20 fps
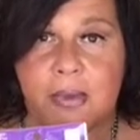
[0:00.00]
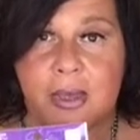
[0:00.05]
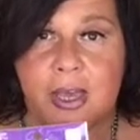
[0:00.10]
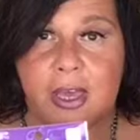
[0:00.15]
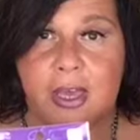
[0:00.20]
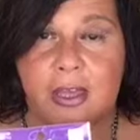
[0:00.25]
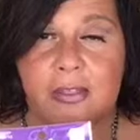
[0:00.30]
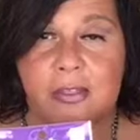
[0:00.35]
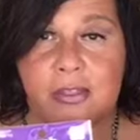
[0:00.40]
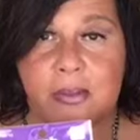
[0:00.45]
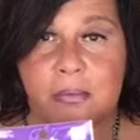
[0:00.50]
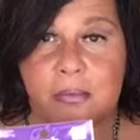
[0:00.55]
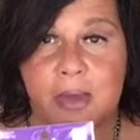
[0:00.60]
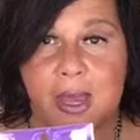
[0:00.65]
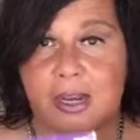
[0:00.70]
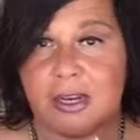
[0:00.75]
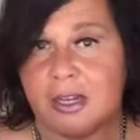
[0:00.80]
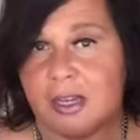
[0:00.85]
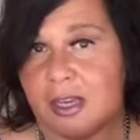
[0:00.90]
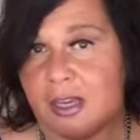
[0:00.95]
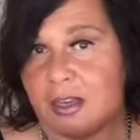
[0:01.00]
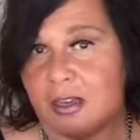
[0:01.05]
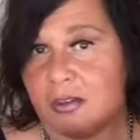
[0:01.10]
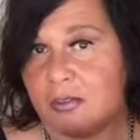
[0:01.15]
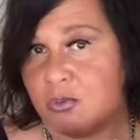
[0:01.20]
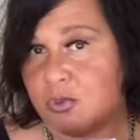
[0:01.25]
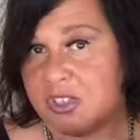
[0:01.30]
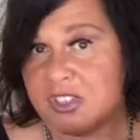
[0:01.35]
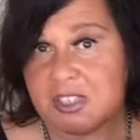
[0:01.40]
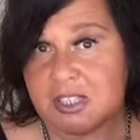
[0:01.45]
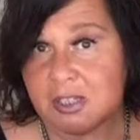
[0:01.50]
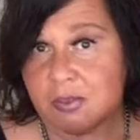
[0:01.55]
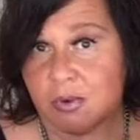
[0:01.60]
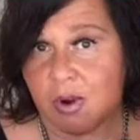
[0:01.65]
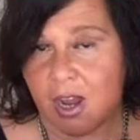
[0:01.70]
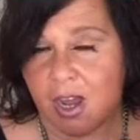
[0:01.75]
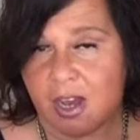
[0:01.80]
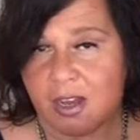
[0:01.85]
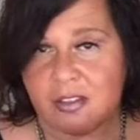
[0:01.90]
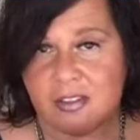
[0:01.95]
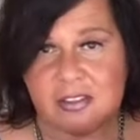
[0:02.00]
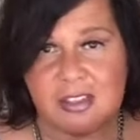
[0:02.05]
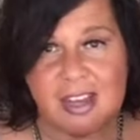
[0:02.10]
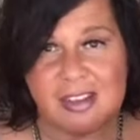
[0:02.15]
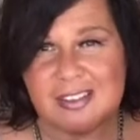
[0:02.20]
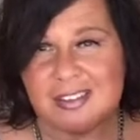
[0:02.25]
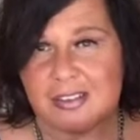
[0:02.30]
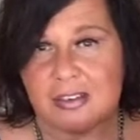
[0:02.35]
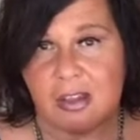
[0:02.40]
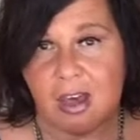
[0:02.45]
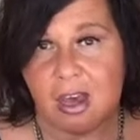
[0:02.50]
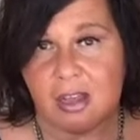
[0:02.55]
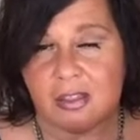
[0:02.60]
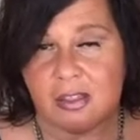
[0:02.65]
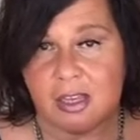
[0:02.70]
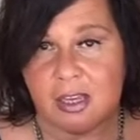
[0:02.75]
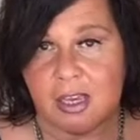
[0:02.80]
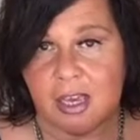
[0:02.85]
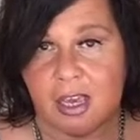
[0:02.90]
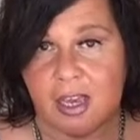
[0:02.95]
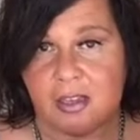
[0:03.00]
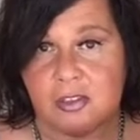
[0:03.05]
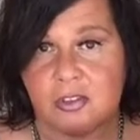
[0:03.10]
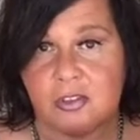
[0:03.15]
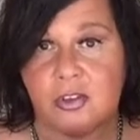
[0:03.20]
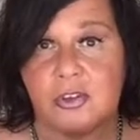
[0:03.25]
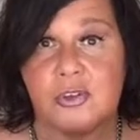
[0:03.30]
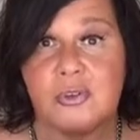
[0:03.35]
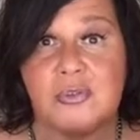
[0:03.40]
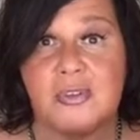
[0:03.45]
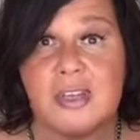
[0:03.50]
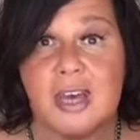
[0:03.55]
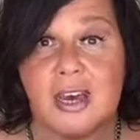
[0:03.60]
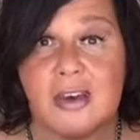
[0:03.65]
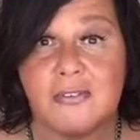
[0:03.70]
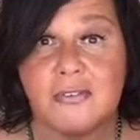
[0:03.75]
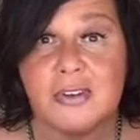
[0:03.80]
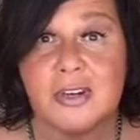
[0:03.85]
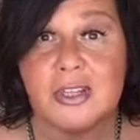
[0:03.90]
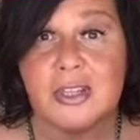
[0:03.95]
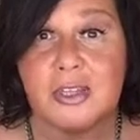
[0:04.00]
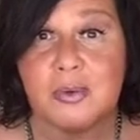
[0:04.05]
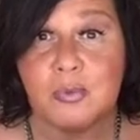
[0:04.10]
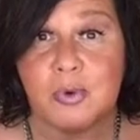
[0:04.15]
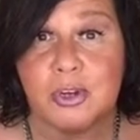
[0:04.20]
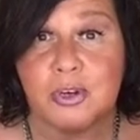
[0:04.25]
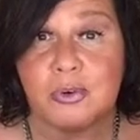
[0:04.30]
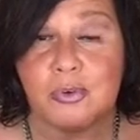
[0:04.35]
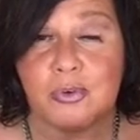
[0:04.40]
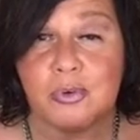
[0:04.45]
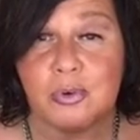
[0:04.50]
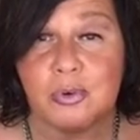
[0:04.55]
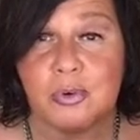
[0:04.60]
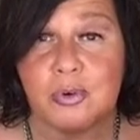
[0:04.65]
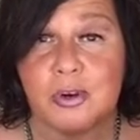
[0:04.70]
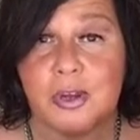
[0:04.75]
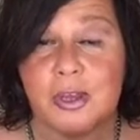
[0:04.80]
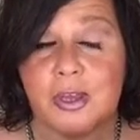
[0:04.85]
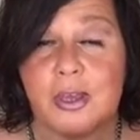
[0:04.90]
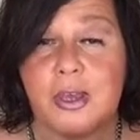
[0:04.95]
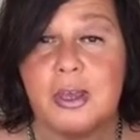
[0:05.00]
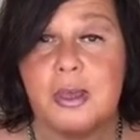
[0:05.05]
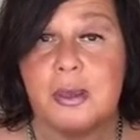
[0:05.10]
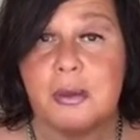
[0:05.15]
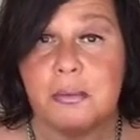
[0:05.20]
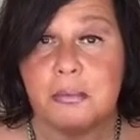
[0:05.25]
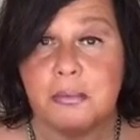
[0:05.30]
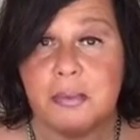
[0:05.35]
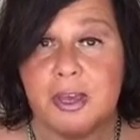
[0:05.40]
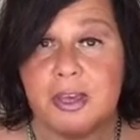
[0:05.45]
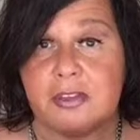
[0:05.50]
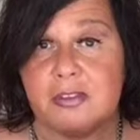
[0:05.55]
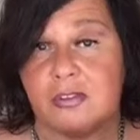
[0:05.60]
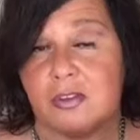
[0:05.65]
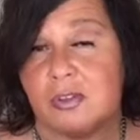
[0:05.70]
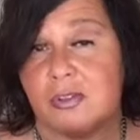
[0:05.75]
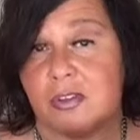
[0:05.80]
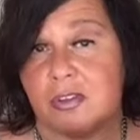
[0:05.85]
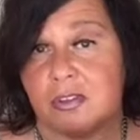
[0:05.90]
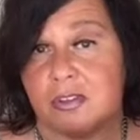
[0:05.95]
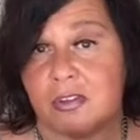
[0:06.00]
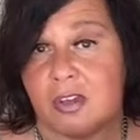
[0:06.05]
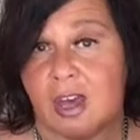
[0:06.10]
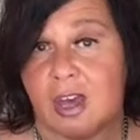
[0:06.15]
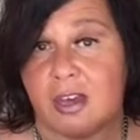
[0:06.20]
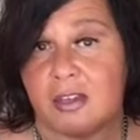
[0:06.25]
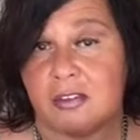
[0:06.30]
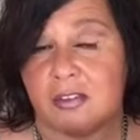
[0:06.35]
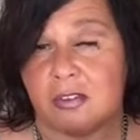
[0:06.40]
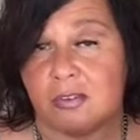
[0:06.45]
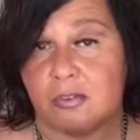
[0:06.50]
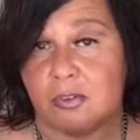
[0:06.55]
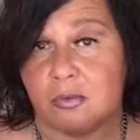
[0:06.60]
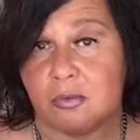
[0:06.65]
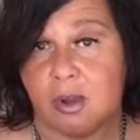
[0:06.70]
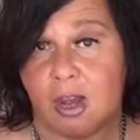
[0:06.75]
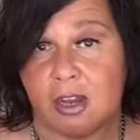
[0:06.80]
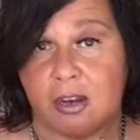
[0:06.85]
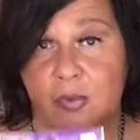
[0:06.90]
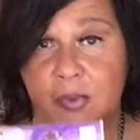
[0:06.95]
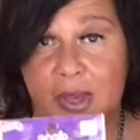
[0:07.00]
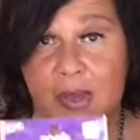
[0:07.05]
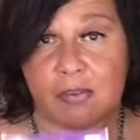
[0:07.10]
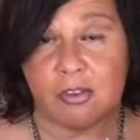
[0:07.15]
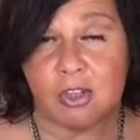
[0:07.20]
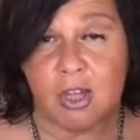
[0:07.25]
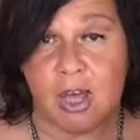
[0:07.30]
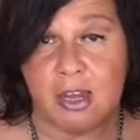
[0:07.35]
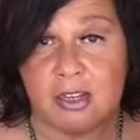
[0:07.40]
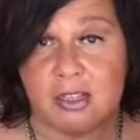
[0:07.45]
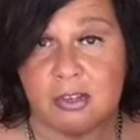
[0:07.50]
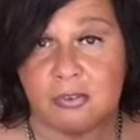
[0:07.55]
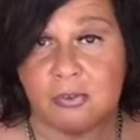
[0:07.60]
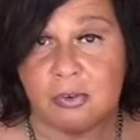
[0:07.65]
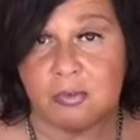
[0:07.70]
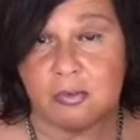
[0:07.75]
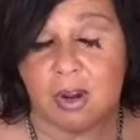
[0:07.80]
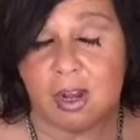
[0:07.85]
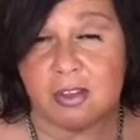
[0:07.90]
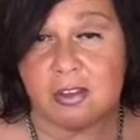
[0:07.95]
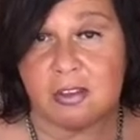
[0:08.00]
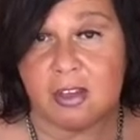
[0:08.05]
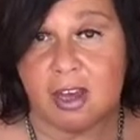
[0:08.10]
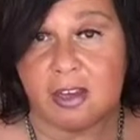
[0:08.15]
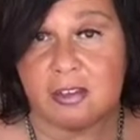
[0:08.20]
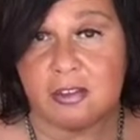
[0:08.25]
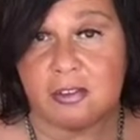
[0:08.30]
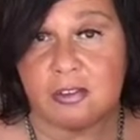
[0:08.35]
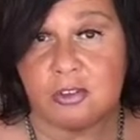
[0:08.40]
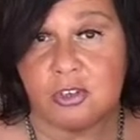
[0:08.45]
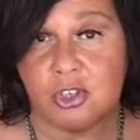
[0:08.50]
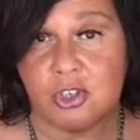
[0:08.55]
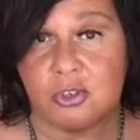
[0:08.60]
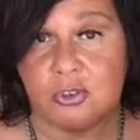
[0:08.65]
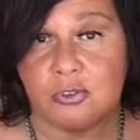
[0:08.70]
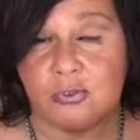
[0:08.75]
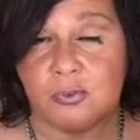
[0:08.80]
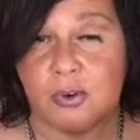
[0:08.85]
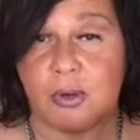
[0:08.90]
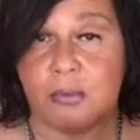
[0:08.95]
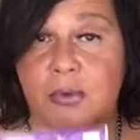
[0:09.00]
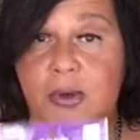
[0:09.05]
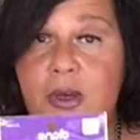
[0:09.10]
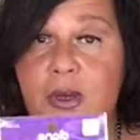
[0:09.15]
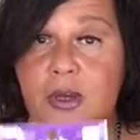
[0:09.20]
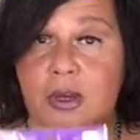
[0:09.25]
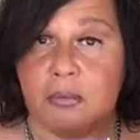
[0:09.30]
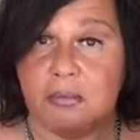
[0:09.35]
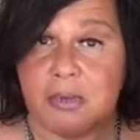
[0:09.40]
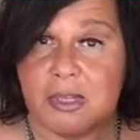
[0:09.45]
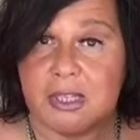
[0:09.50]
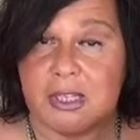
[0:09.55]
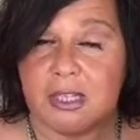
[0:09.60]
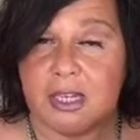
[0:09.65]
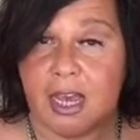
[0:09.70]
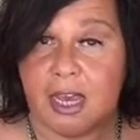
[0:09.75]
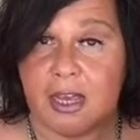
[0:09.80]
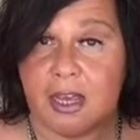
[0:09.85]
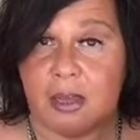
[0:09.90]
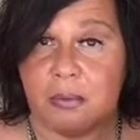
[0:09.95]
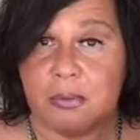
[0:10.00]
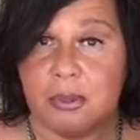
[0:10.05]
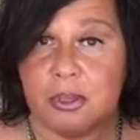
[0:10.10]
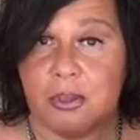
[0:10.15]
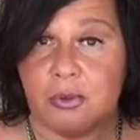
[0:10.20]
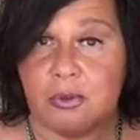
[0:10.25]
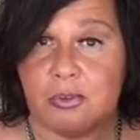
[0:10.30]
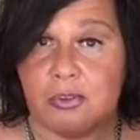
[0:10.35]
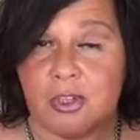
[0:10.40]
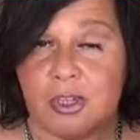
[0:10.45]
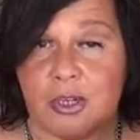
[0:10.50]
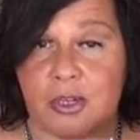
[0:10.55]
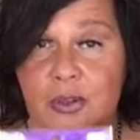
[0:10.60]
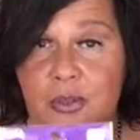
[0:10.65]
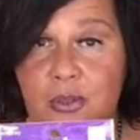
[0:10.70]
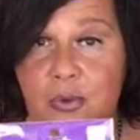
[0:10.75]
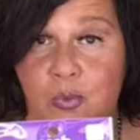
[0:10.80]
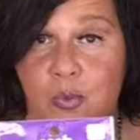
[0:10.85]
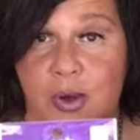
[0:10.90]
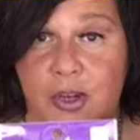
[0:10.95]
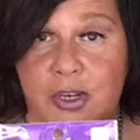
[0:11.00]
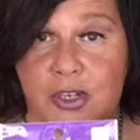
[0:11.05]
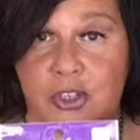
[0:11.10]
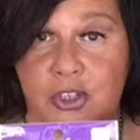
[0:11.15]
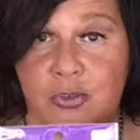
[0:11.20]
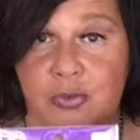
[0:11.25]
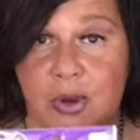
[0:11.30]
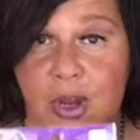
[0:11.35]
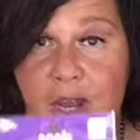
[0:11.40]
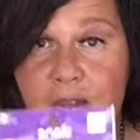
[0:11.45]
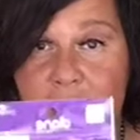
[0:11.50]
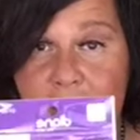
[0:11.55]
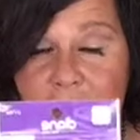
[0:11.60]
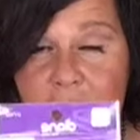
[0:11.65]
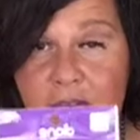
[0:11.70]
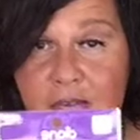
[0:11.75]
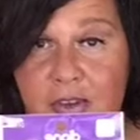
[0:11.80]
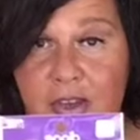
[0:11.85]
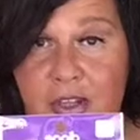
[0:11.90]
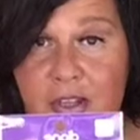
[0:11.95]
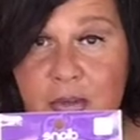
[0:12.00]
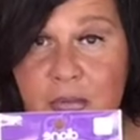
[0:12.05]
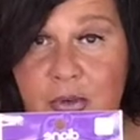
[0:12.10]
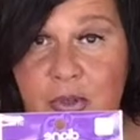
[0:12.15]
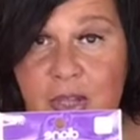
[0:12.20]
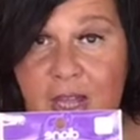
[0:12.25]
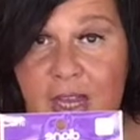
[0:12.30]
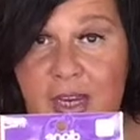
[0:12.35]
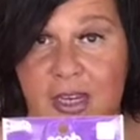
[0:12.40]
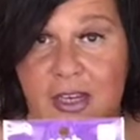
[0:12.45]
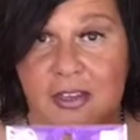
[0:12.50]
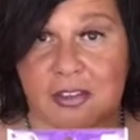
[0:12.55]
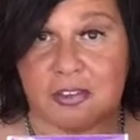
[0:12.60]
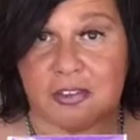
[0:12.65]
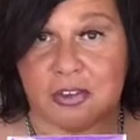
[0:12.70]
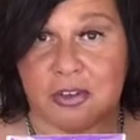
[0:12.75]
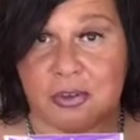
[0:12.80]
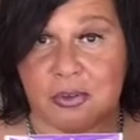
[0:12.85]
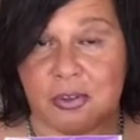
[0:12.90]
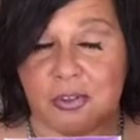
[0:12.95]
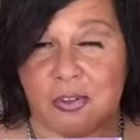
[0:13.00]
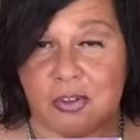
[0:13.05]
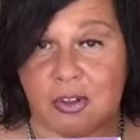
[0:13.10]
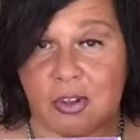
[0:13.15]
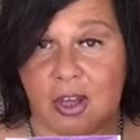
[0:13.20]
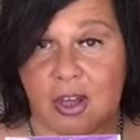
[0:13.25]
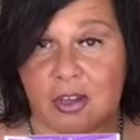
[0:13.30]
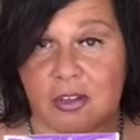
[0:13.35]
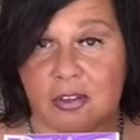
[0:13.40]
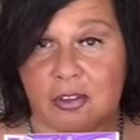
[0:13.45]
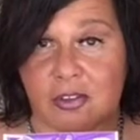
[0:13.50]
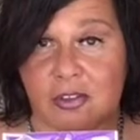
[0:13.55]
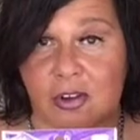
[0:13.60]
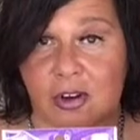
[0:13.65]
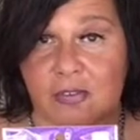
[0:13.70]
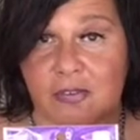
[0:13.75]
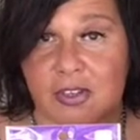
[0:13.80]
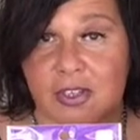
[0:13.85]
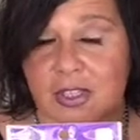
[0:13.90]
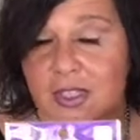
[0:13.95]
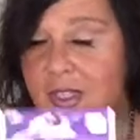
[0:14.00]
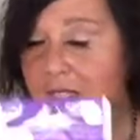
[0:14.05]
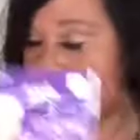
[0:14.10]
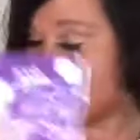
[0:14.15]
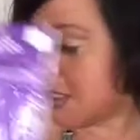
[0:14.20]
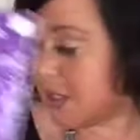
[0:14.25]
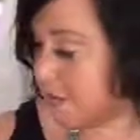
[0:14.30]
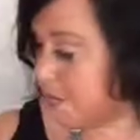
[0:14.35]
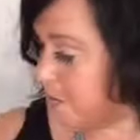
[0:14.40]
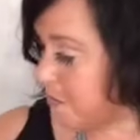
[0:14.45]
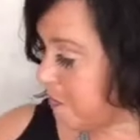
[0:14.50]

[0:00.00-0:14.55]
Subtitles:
in the bendy, twisty rods, that's not the case. So you definitely want to order it based on the size of the rod. And we have a lot of different rod sizes to choose from, but today I'll be using the 1-inch rod available at East Coast Salon Services.